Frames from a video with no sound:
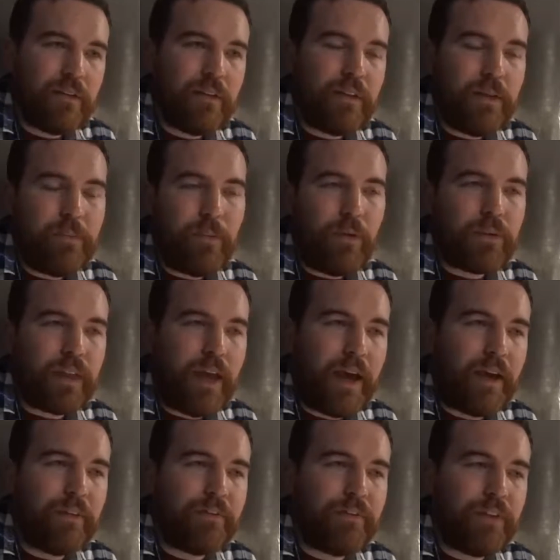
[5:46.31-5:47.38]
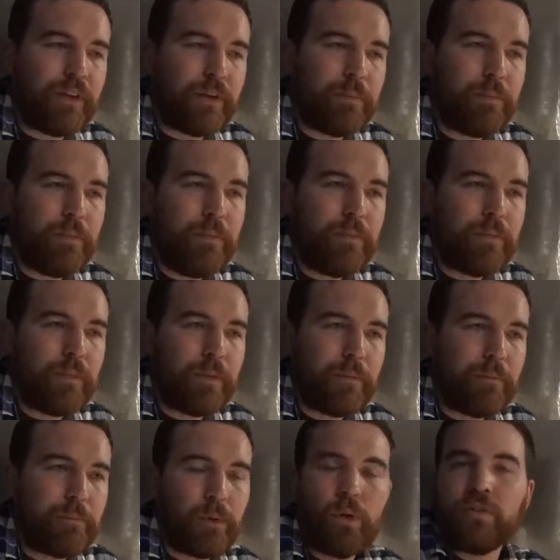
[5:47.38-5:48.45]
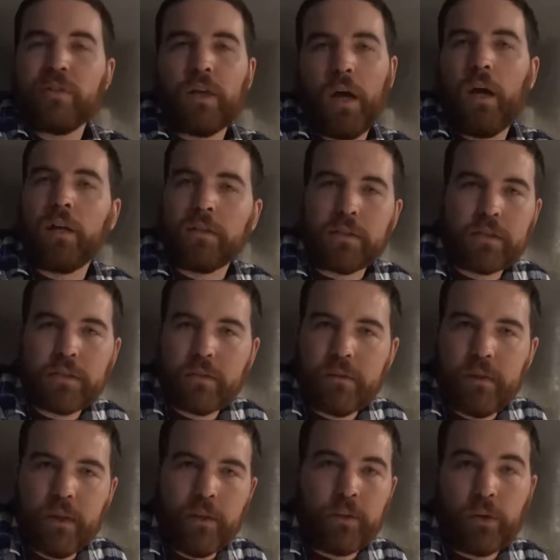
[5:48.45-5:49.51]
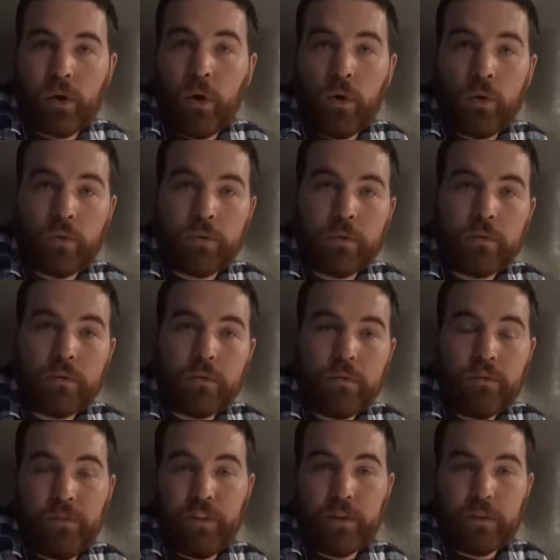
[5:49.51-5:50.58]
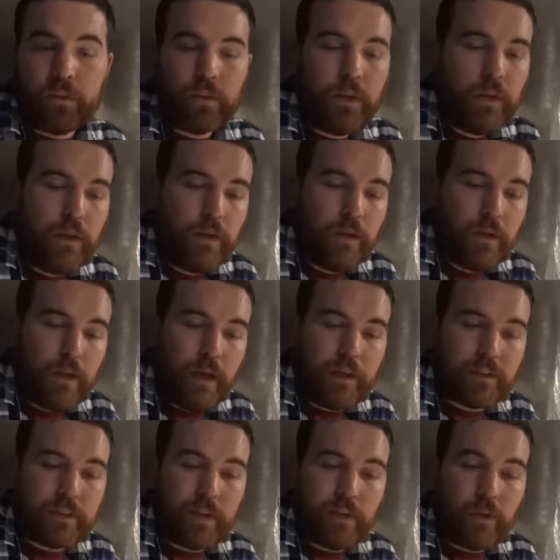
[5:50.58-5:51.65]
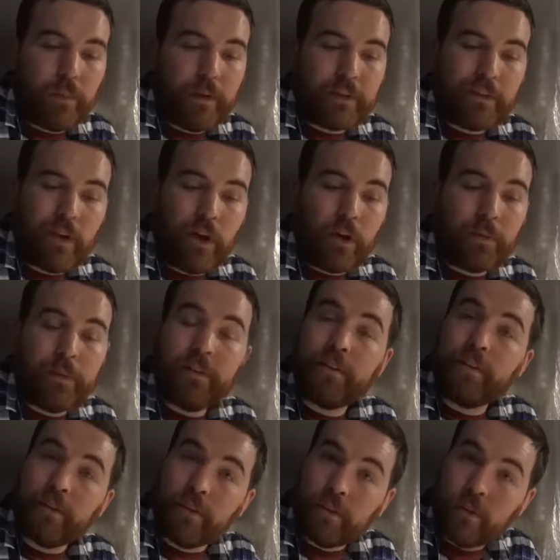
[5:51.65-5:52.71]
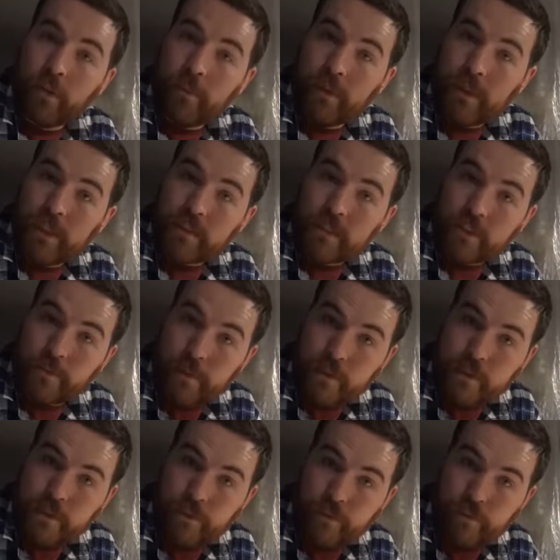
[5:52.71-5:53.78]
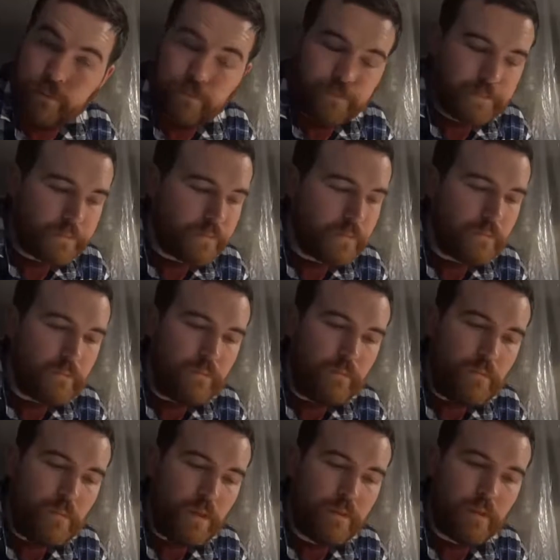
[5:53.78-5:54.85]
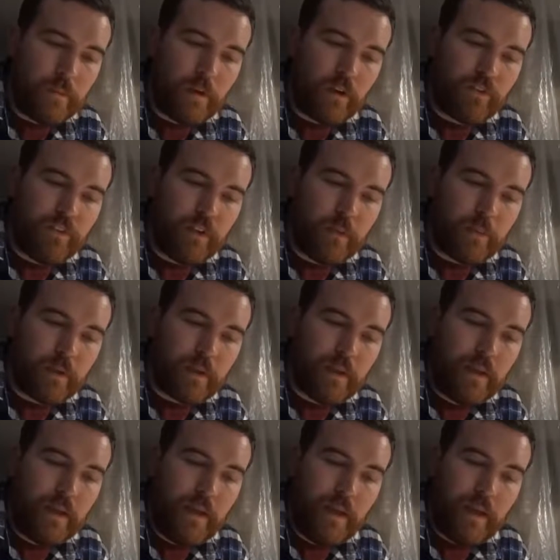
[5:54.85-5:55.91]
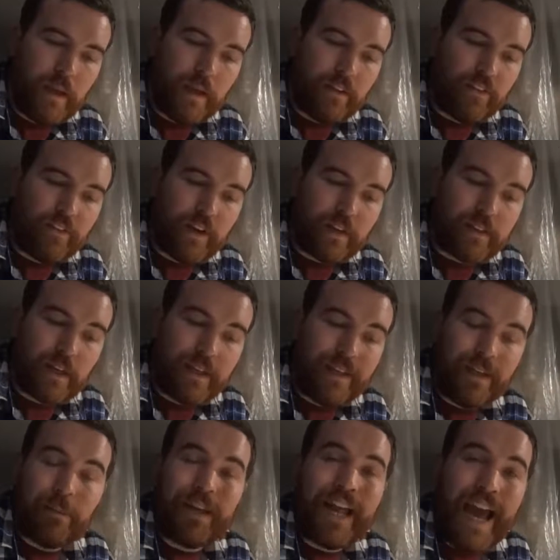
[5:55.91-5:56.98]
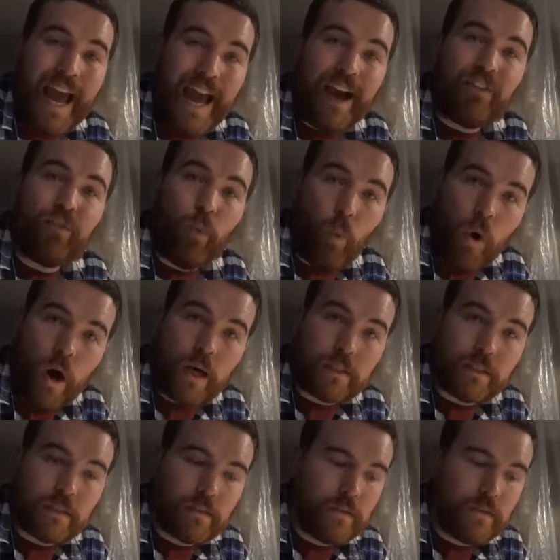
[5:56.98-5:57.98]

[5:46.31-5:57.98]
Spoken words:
they both have their pros and cons in their own field. I decided to go back to carbon. They're a little bit less expensive than metal filament, and the fact that I can get them at half watt,